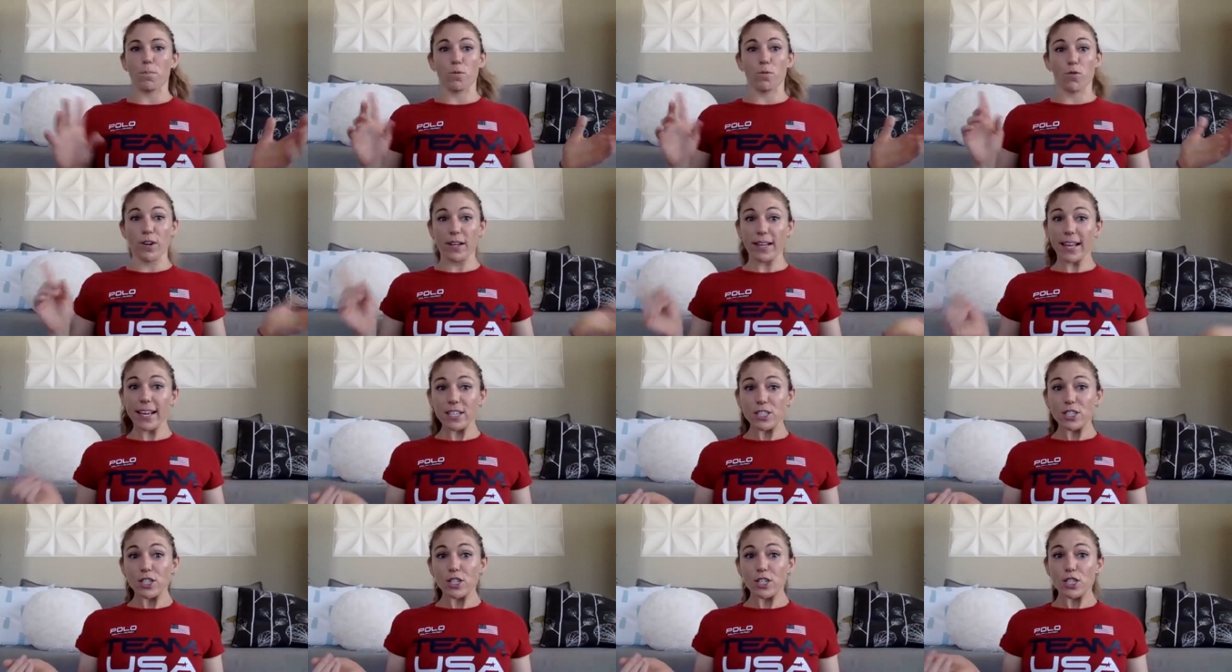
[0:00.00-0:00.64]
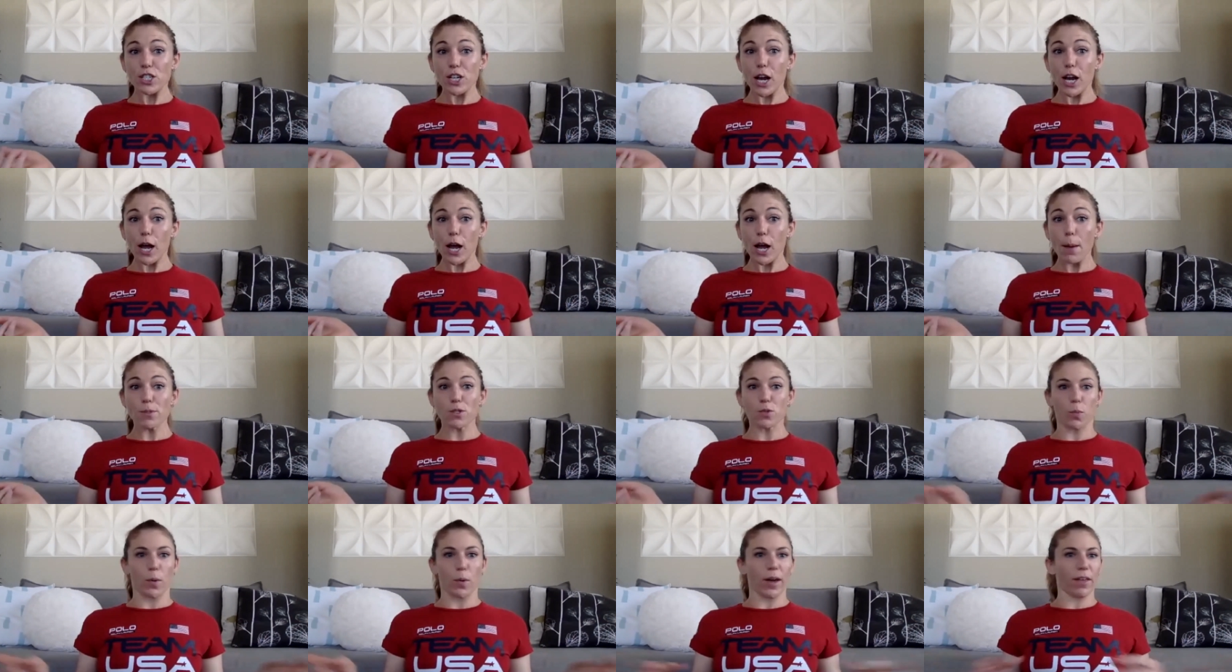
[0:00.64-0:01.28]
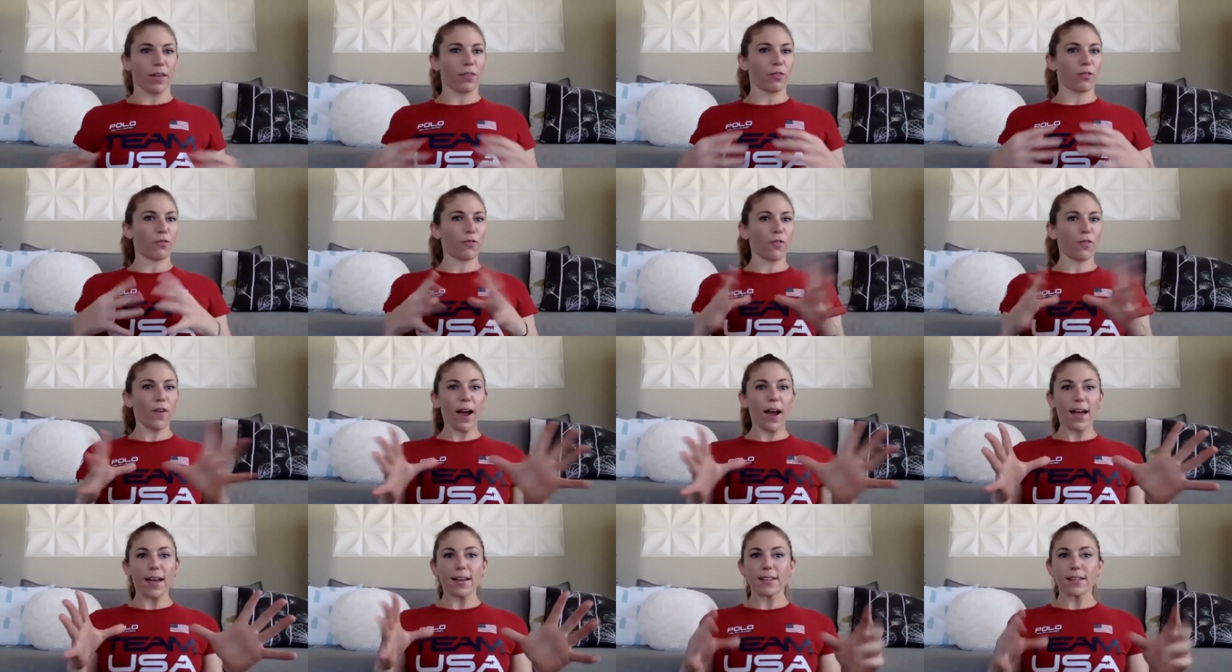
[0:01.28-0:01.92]
relationships with
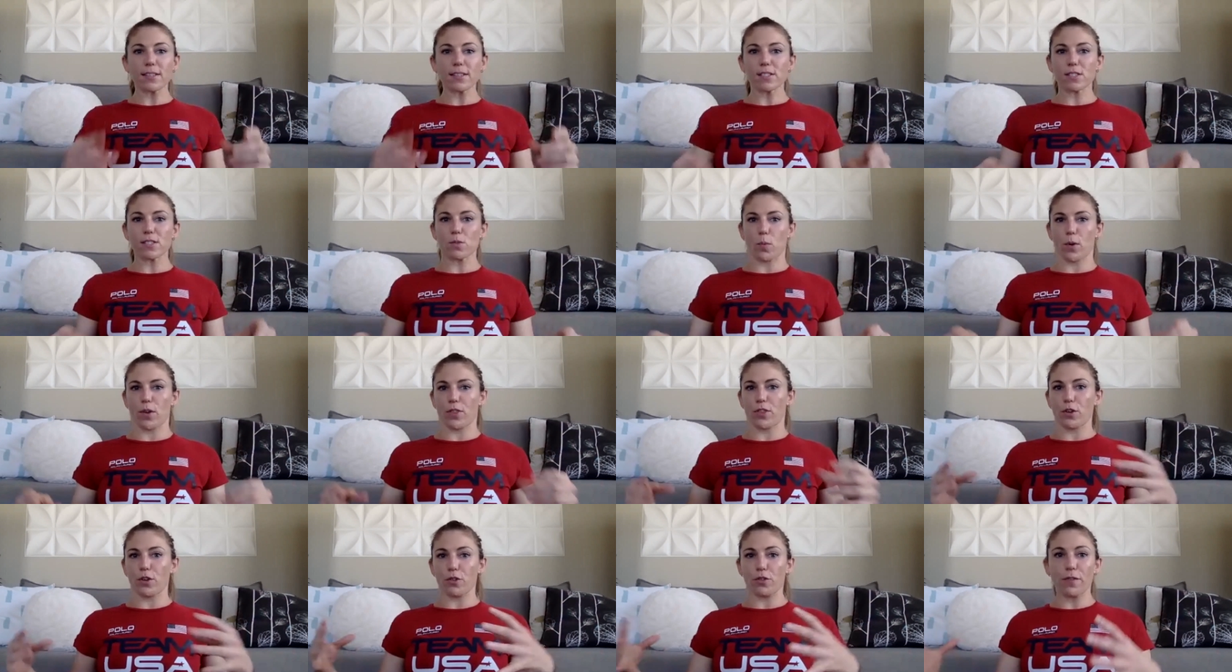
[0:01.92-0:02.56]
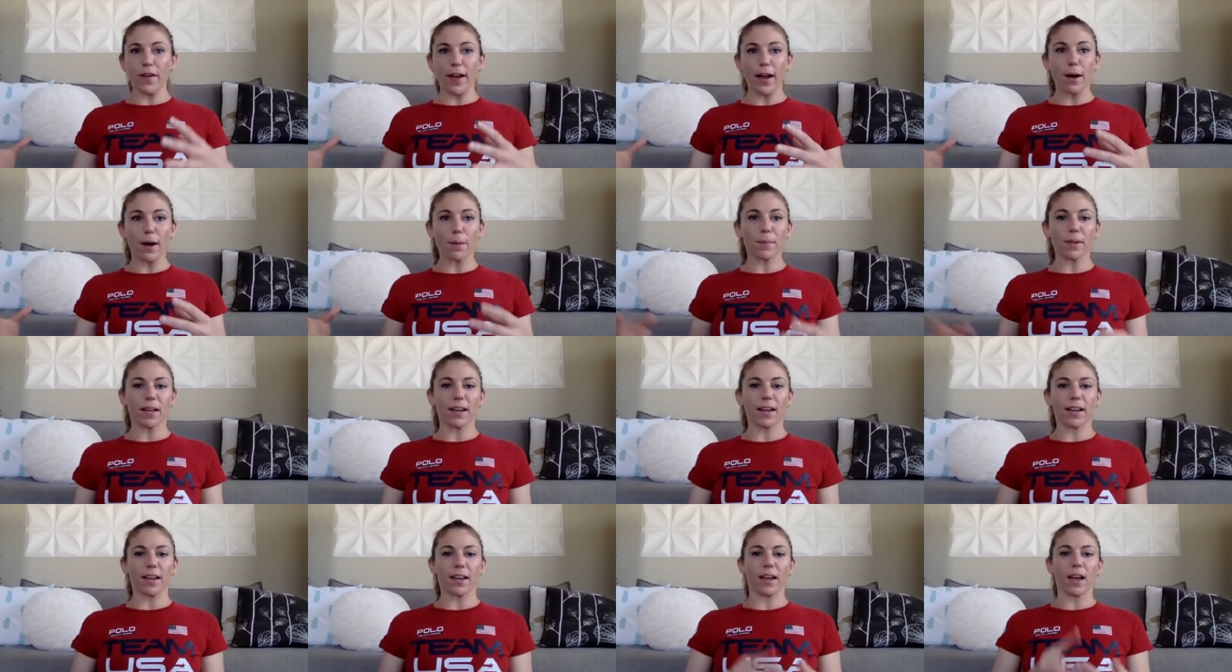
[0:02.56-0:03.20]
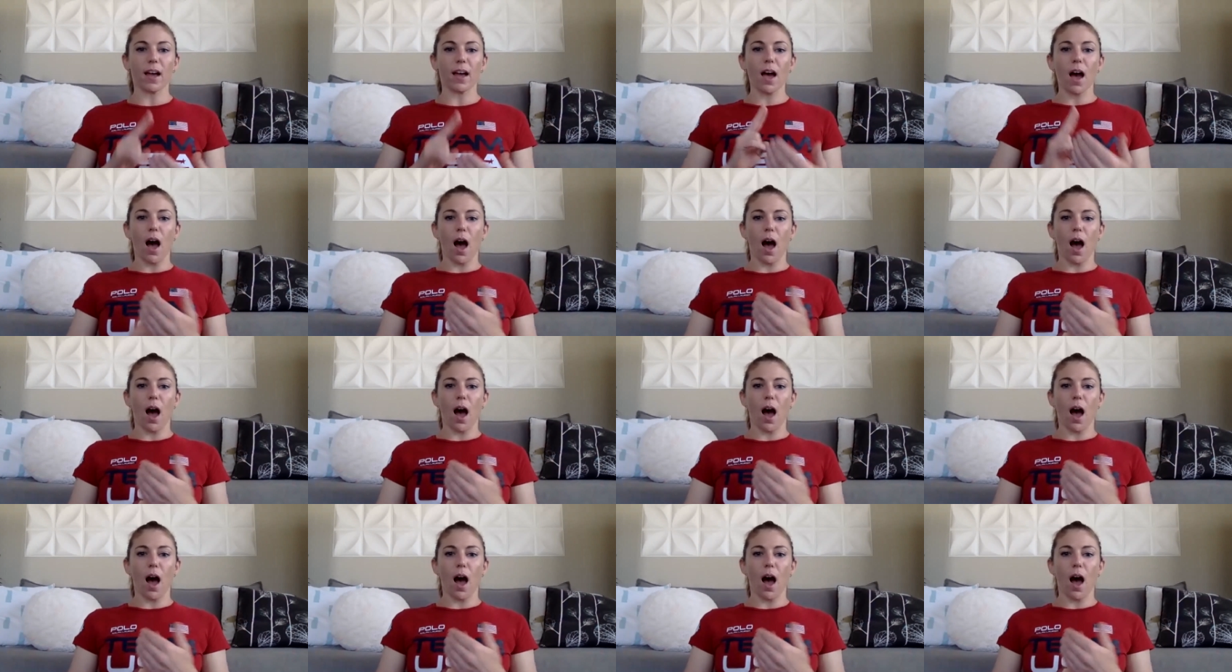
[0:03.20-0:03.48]
friends, with your family.